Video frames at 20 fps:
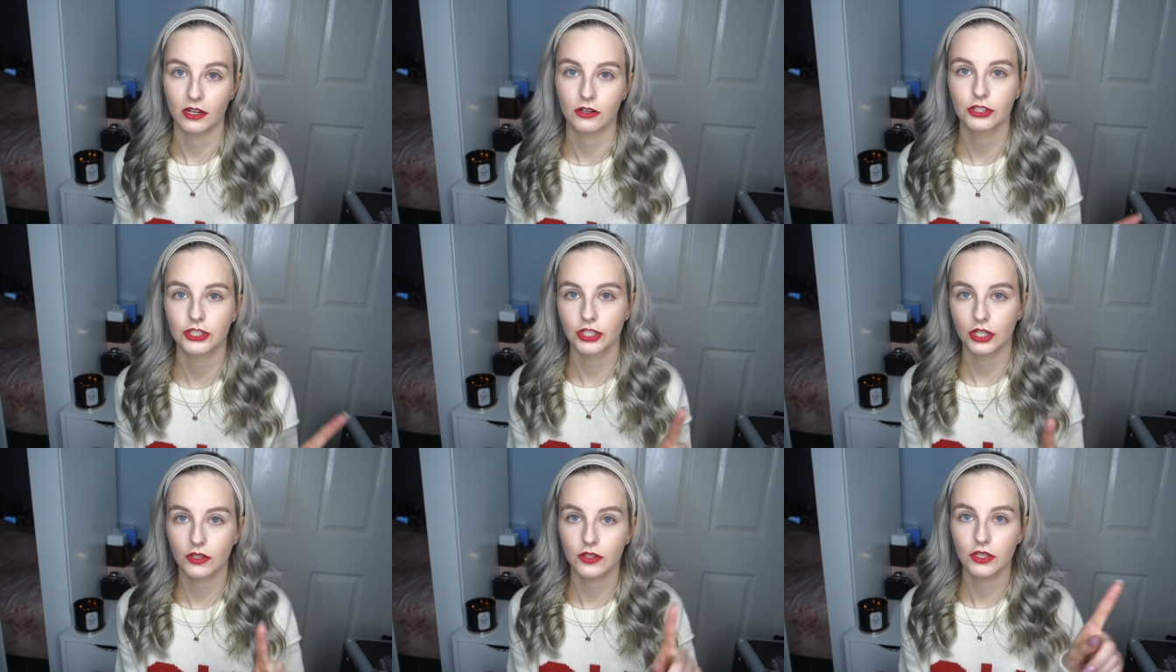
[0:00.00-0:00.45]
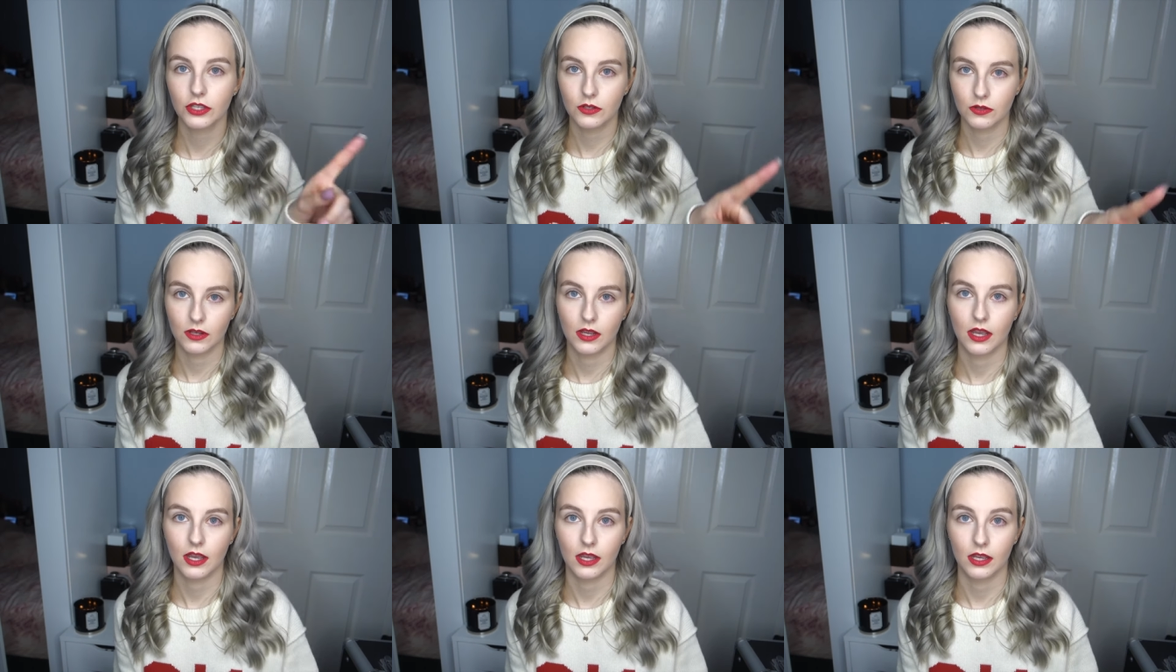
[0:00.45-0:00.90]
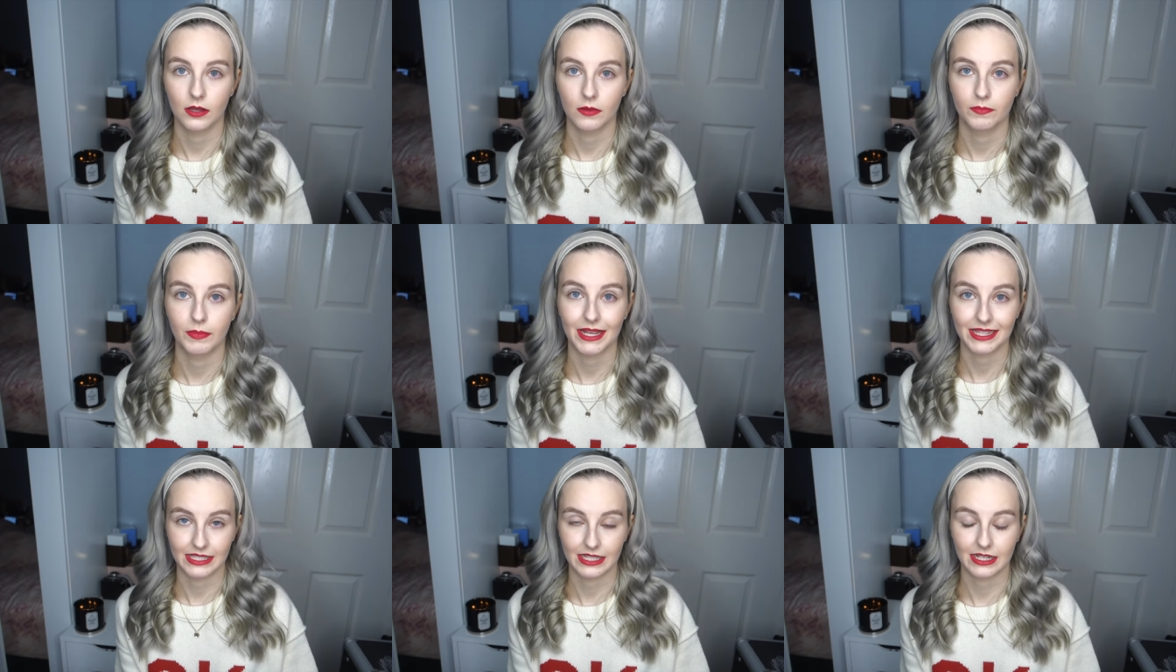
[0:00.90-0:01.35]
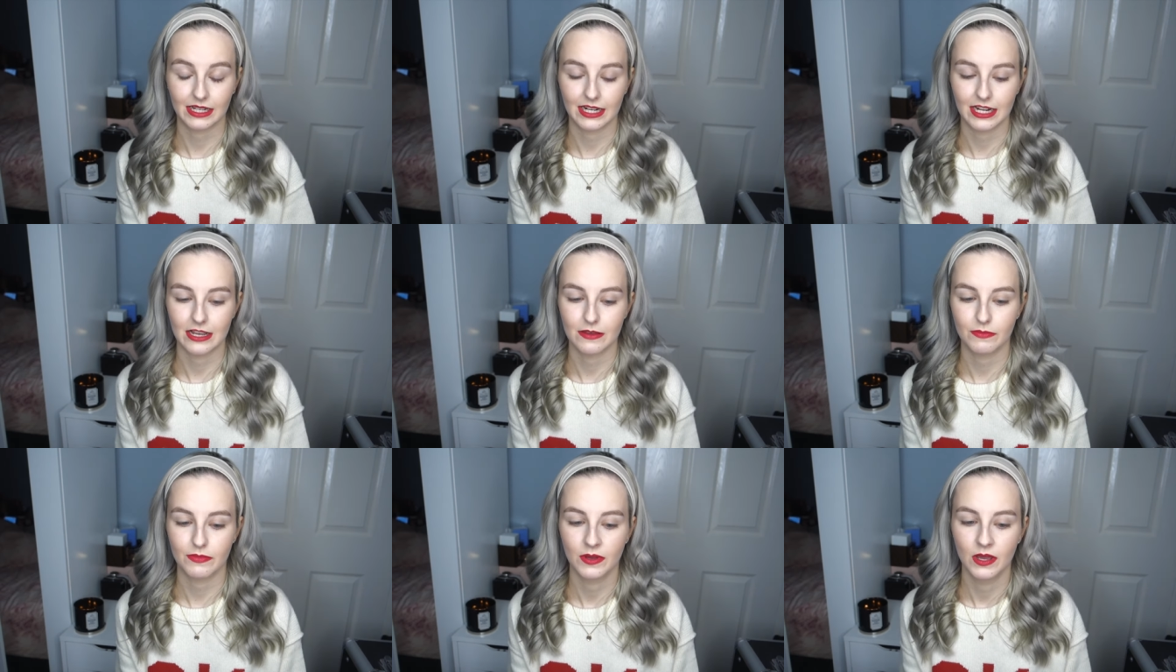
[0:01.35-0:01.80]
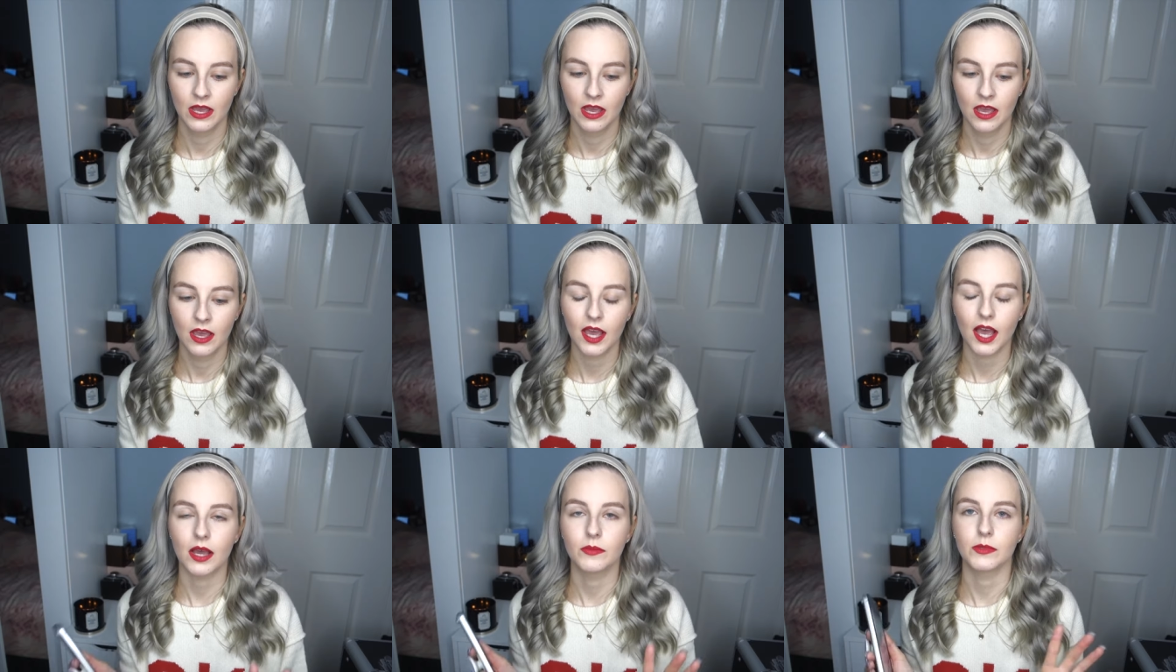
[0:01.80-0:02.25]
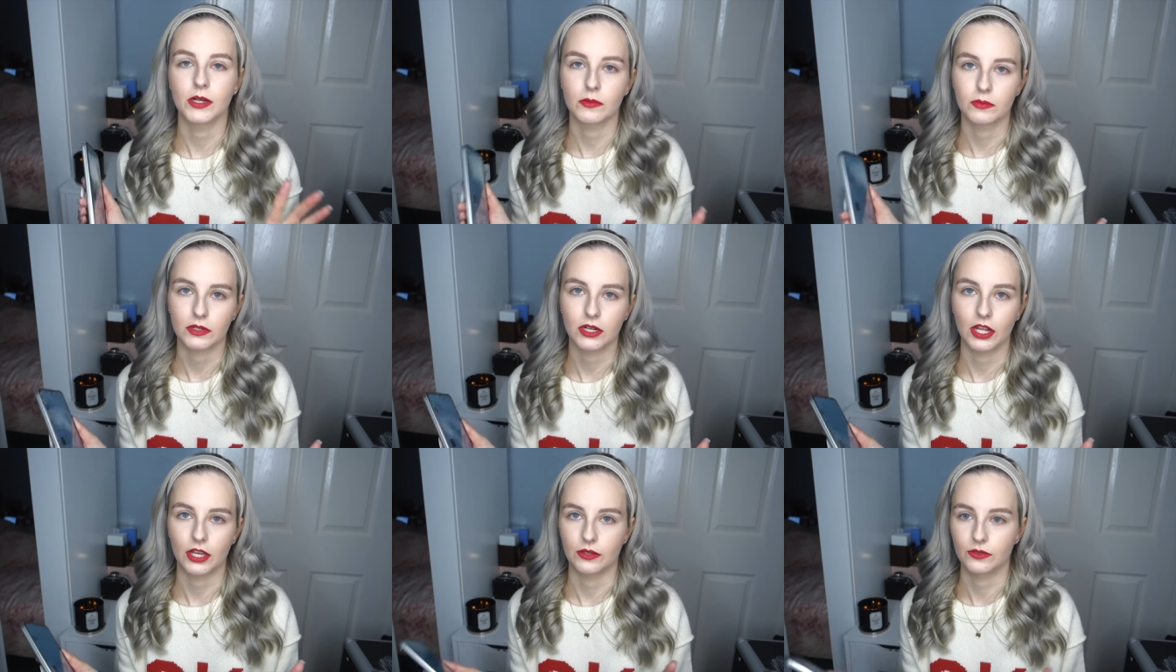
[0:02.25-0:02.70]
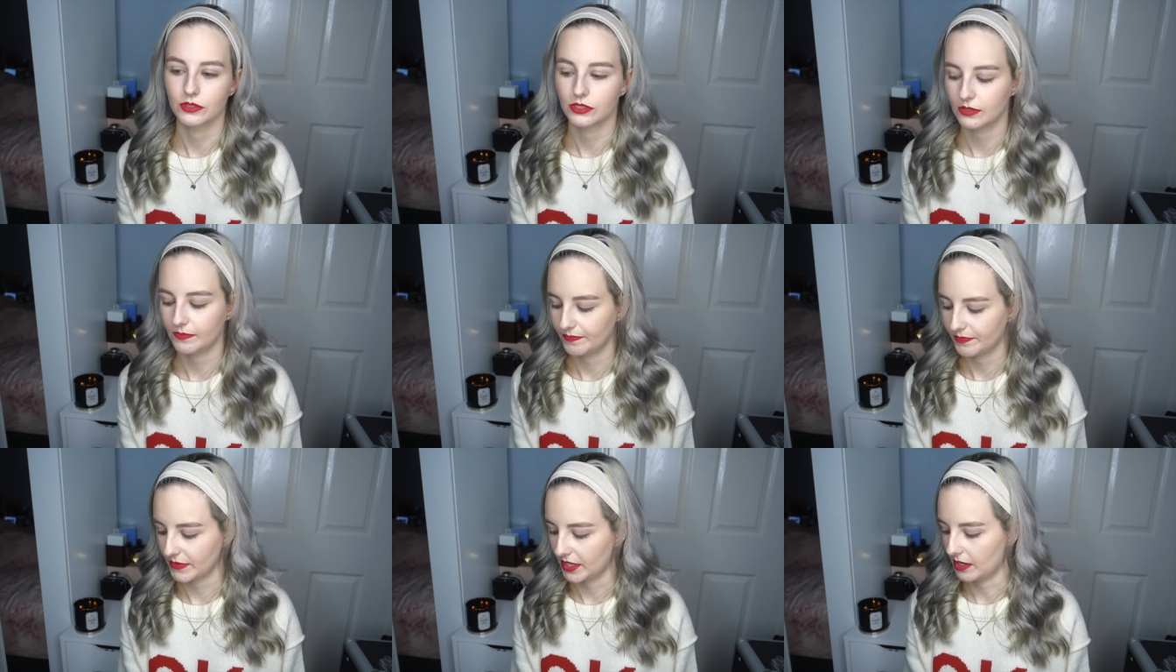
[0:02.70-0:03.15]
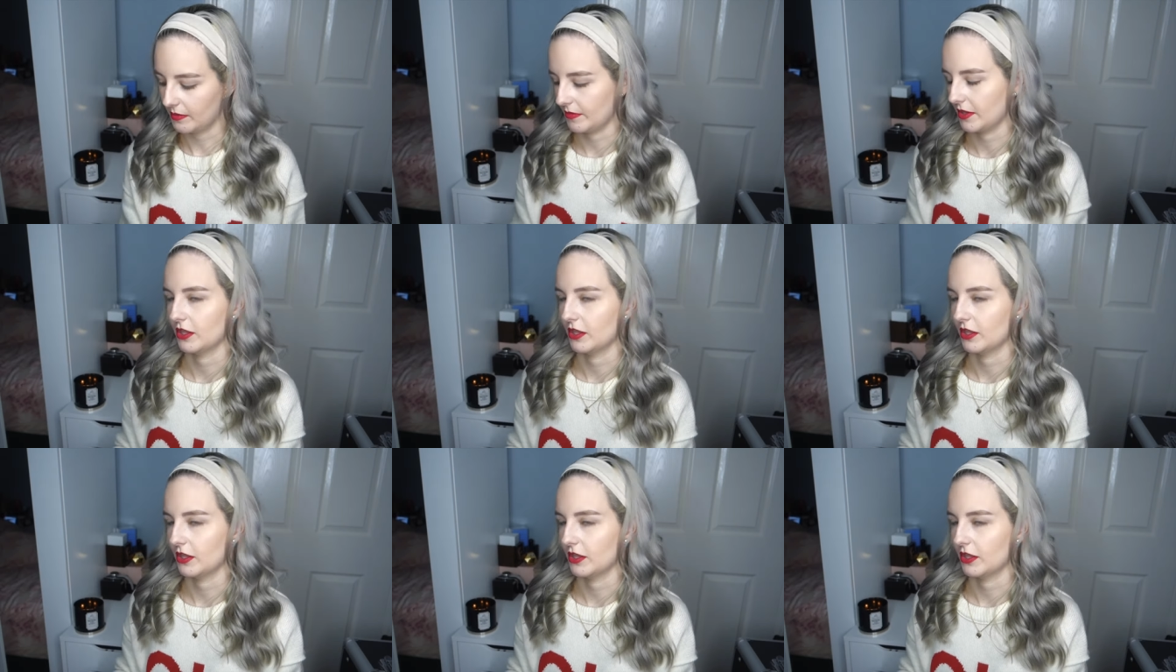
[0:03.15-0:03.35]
I'll show you a better clip um, up close um,